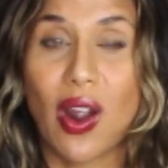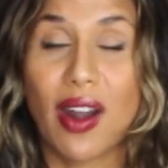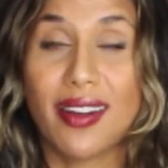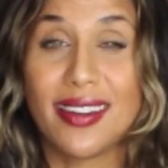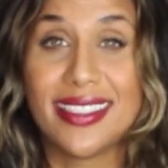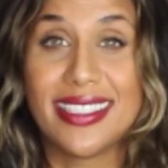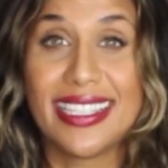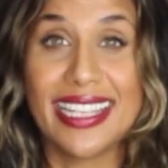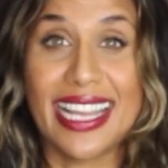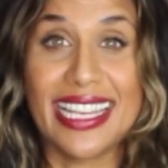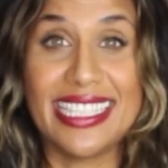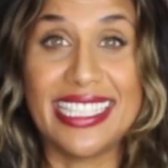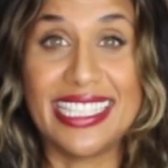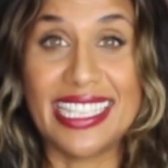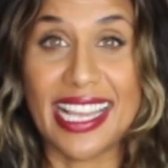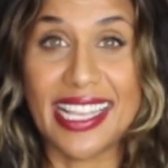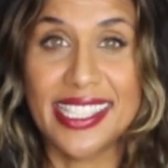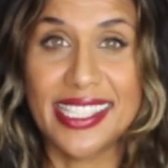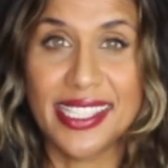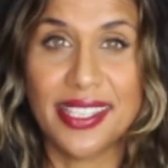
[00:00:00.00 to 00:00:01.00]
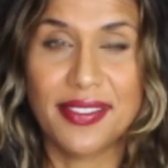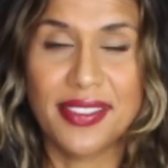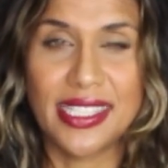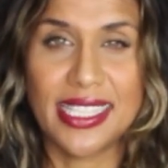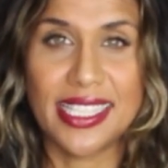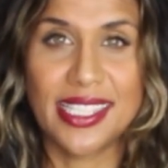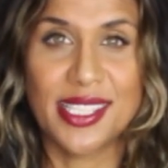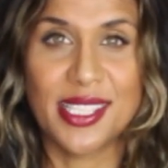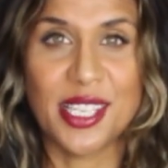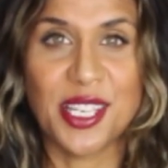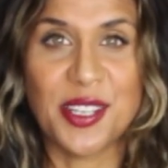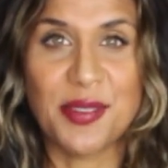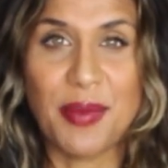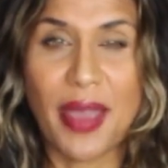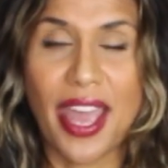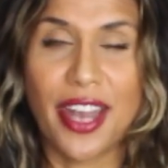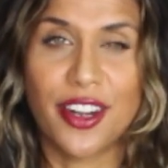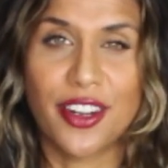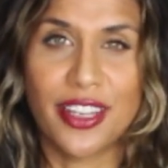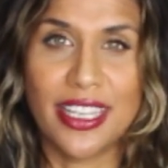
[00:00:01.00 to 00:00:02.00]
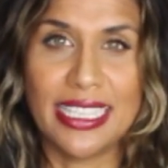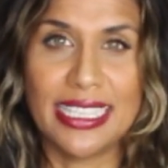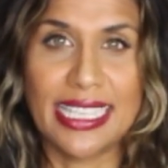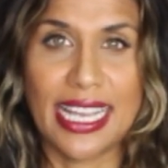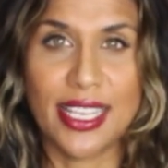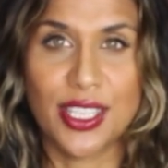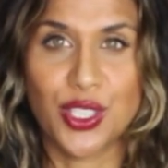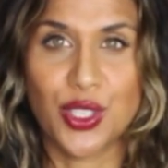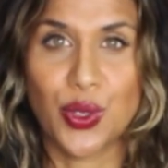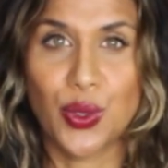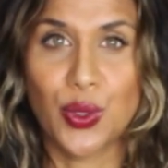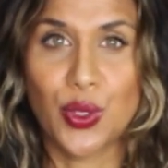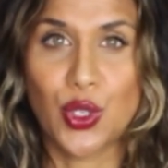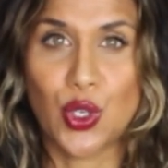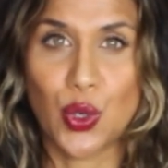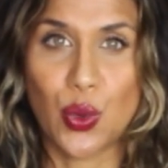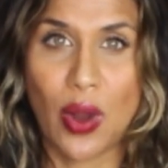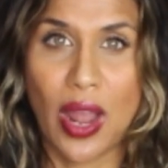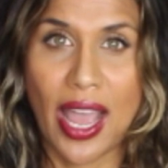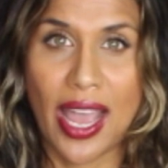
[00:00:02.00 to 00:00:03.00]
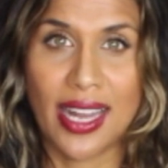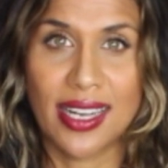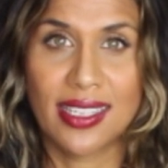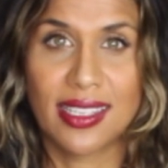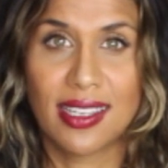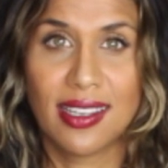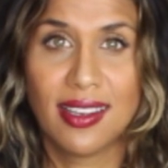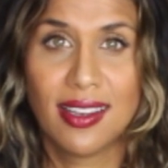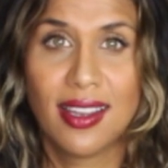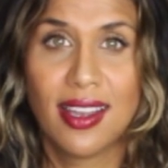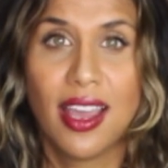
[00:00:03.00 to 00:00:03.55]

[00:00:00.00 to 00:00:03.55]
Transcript: our digestive system and our intestinal tract.